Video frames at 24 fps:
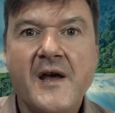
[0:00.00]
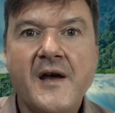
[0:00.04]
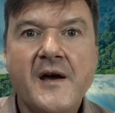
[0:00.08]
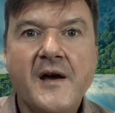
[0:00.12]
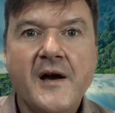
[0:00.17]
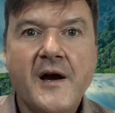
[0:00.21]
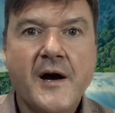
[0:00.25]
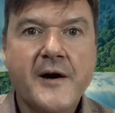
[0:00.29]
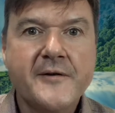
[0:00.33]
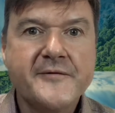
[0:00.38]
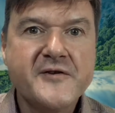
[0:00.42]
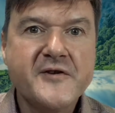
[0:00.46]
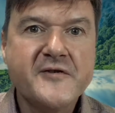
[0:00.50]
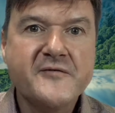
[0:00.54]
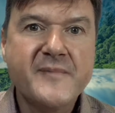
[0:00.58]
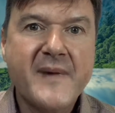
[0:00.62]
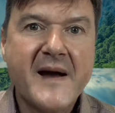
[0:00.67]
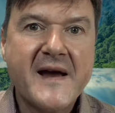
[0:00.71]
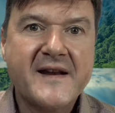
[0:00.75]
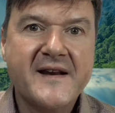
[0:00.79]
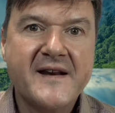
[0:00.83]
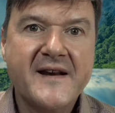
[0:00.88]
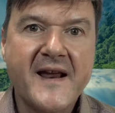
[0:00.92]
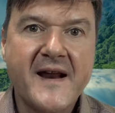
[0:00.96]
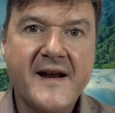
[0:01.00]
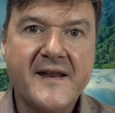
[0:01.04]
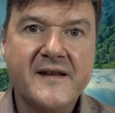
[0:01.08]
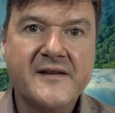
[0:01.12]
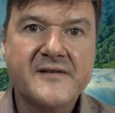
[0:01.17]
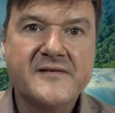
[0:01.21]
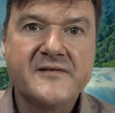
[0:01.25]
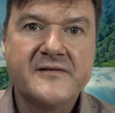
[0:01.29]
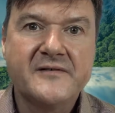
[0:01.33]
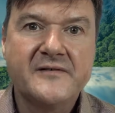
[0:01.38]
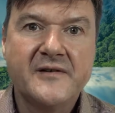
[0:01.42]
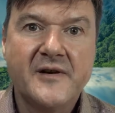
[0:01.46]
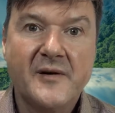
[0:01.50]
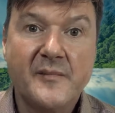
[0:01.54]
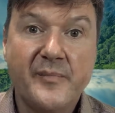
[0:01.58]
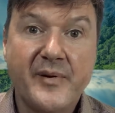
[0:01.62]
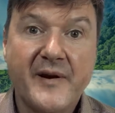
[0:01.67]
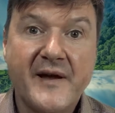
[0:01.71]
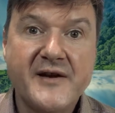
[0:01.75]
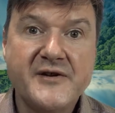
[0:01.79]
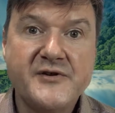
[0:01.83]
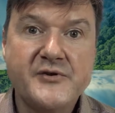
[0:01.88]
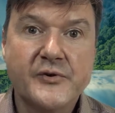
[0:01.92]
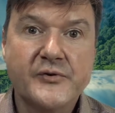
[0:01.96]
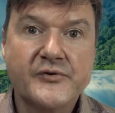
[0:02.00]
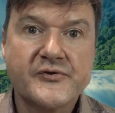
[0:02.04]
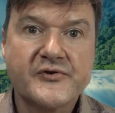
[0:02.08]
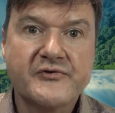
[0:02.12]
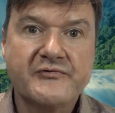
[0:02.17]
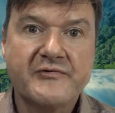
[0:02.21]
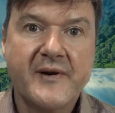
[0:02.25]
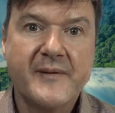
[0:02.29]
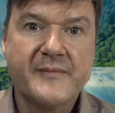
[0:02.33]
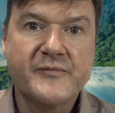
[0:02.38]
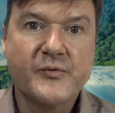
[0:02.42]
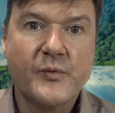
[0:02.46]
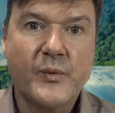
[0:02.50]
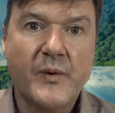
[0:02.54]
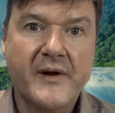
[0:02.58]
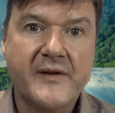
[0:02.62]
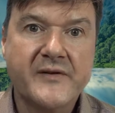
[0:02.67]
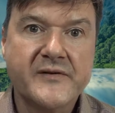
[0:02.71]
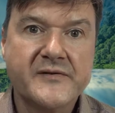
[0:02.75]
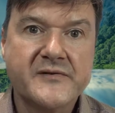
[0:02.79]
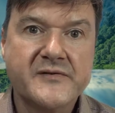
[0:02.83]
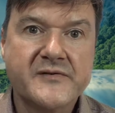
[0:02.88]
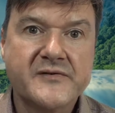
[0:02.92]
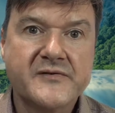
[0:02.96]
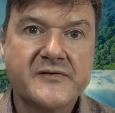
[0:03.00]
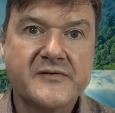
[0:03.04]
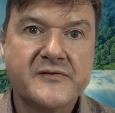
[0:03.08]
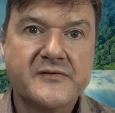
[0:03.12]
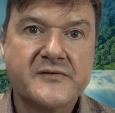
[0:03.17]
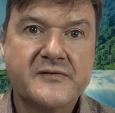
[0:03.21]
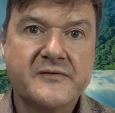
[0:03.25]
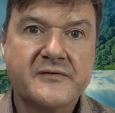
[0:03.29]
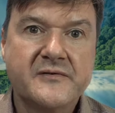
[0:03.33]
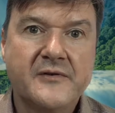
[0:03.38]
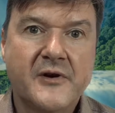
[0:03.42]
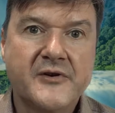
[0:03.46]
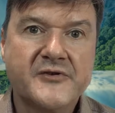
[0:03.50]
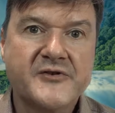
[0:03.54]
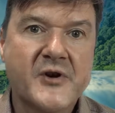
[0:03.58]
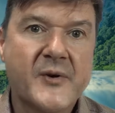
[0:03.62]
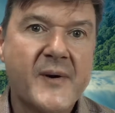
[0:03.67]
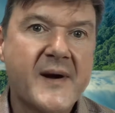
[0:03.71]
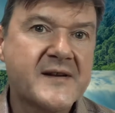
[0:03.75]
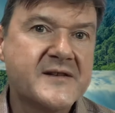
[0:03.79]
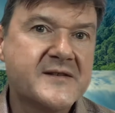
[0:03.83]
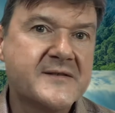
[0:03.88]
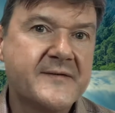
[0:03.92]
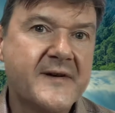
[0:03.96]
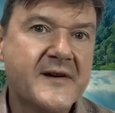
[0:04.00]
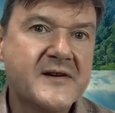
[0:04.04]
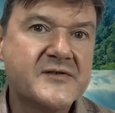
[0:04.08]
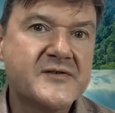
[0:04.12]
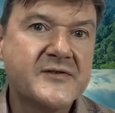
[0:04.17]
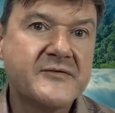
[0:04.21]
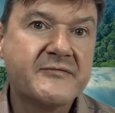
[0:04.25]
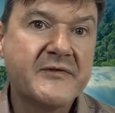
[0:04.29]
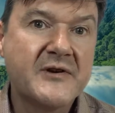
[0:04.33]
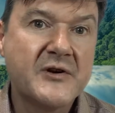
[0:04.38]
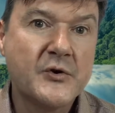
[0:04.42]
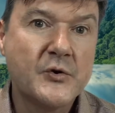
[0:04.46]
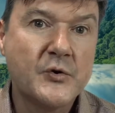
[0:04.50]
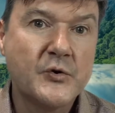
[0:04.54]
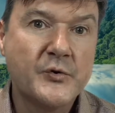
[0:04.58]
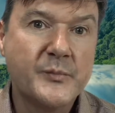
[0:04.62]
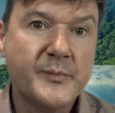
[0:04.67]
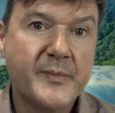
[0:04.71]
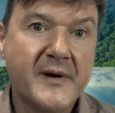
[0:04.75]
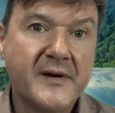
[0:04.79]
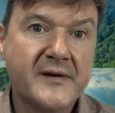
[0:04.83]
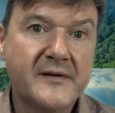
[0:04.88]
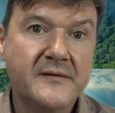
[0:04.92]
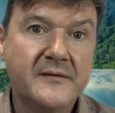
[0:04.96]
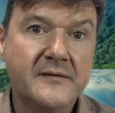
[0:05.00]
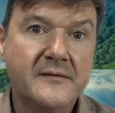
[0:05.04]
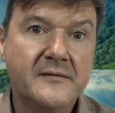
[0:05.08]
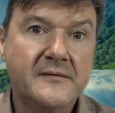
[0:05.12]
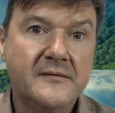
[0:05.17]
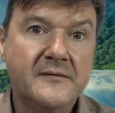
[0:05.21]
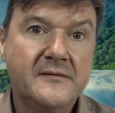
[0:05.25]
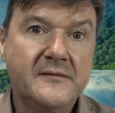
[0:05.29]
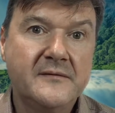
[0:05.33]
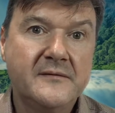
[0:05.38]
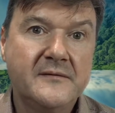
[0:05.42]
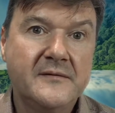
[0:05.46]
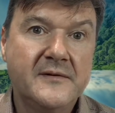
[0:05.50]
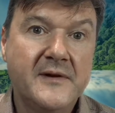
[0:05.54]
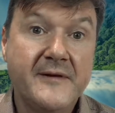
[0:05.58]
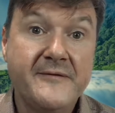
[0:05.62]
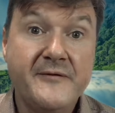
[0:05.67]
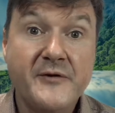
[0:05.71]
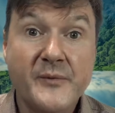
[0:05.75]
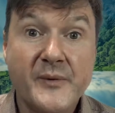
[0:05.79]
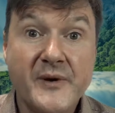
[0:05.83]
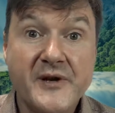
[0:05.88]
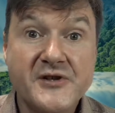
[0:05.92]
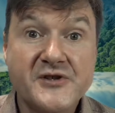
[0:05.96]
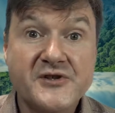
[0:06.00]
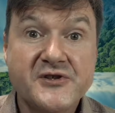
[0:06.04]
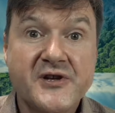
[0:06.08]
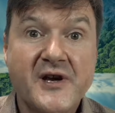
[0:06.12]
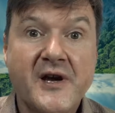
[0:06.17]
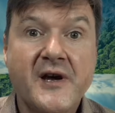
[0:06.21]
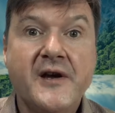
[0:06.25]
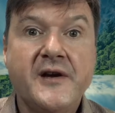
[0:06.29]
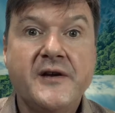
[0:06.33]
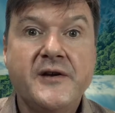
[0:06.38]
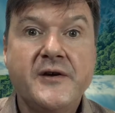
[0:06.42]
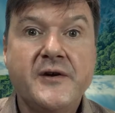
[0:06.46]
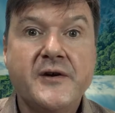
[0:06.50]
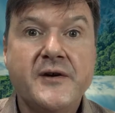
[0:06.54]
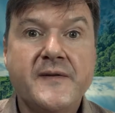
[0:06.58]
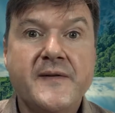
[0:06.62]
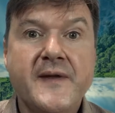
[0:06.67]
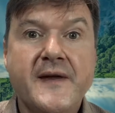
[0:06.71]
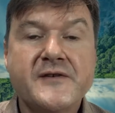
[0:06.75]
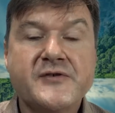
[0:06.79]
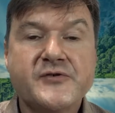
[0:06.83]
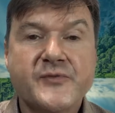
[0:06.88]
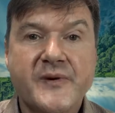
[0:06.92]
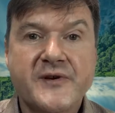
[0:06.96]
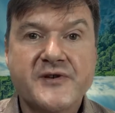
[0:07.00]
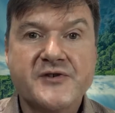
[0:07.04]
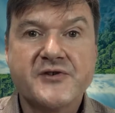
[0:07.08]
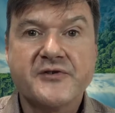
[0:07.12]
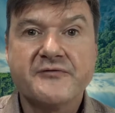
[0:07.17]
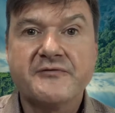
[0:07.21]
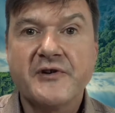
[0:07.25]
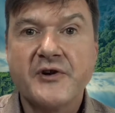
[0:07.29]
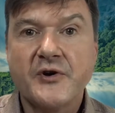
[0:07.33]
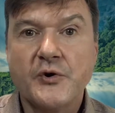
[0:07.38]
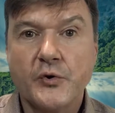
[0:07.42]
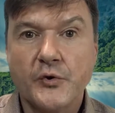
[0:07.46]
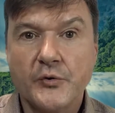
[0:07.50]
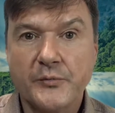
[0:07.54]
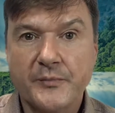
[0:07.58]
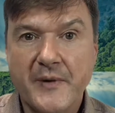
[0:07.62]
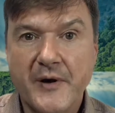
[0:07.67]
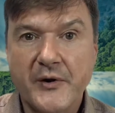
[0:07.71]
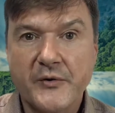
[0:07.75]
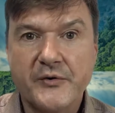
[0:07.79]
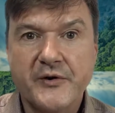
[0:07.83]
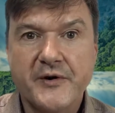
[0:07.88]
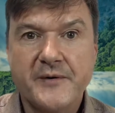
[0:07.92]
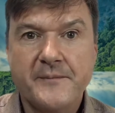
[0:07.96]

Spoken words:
After you've made an edit and played your script once, Otto activates the record button. If you wish, you can then switch to record mode.